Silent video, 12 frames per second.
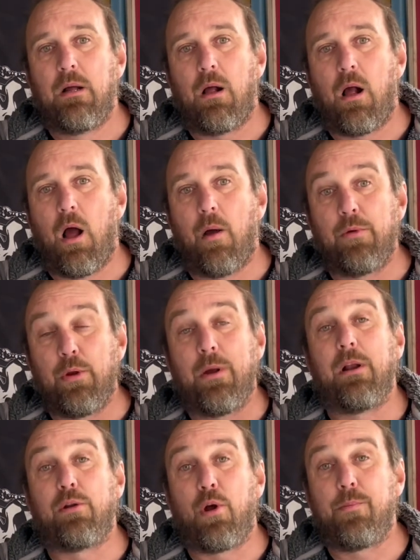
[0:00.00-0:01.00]
um, New
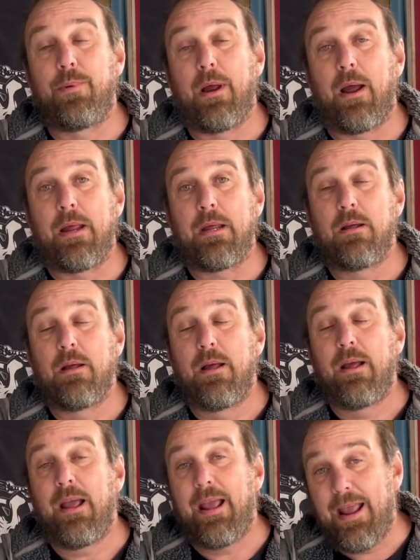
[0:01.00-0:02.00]
England I P A
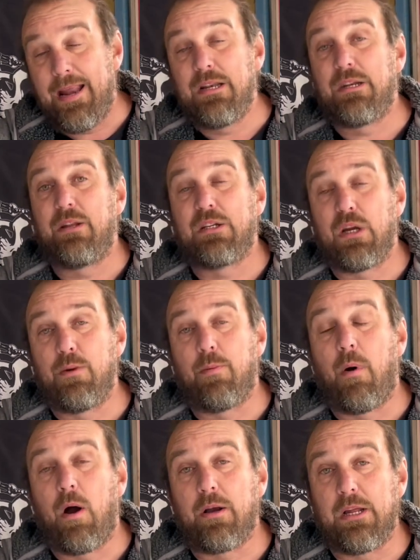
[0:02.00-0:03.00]
into the
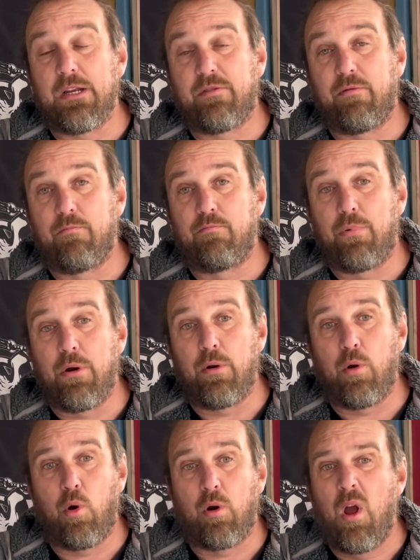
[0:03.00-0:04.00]
supermarkets from
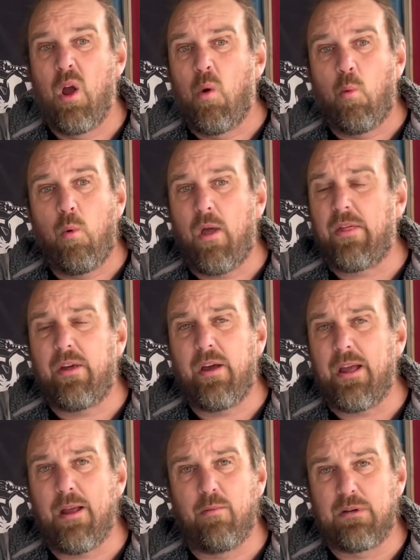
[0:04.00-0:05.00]
Brewdog, whether
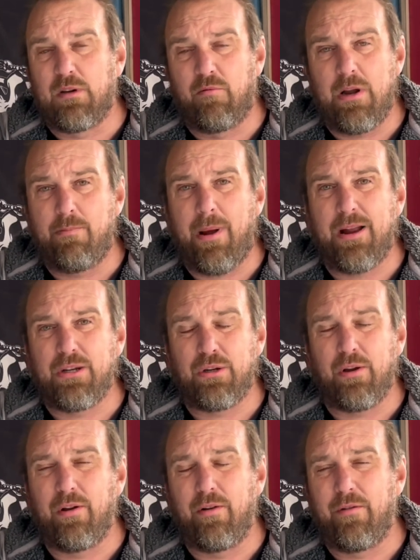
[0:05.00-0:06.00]
it was a
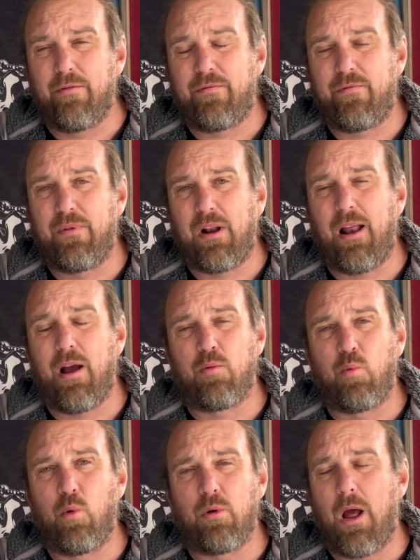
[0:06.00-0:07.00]
rebadge of the
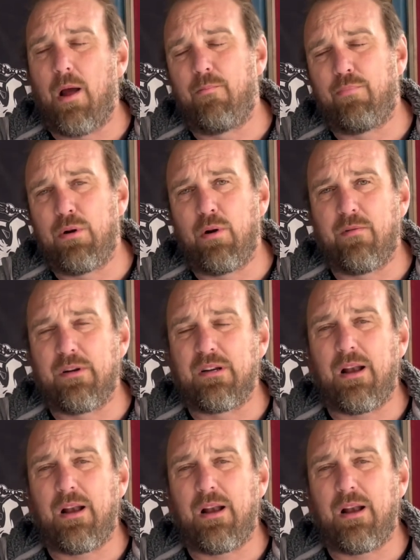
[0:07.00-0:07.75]
Cloudwater, uh, Brewdog versus